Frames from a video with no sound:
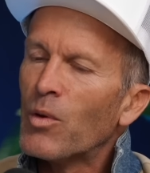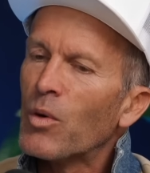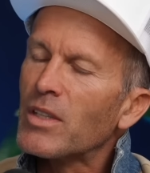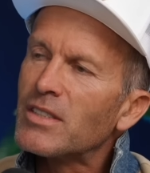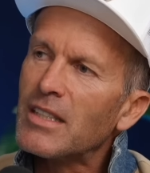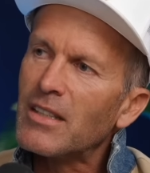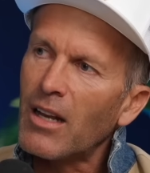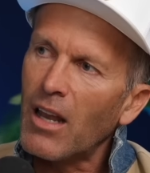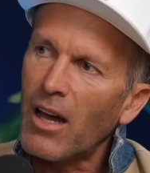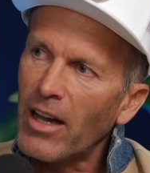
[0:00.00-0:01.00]
We want to see
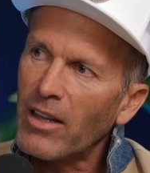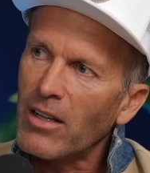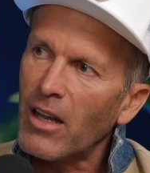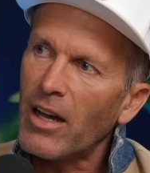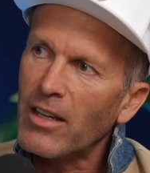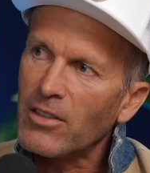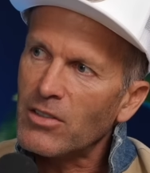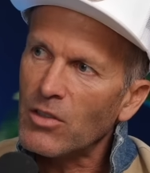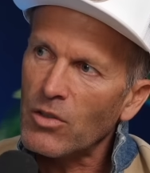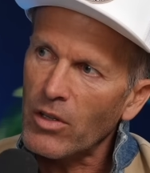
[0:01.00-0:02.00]
the lie. The lie
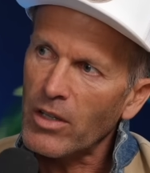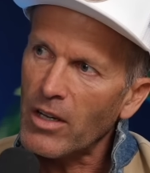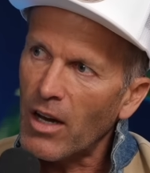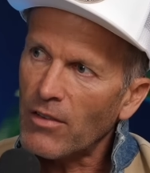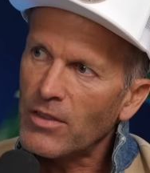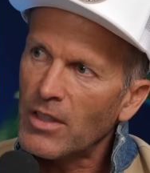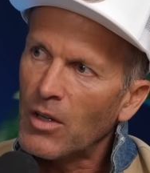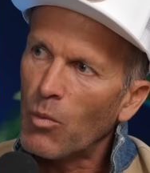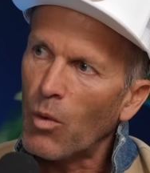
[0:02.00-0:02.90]
is that you're not enough.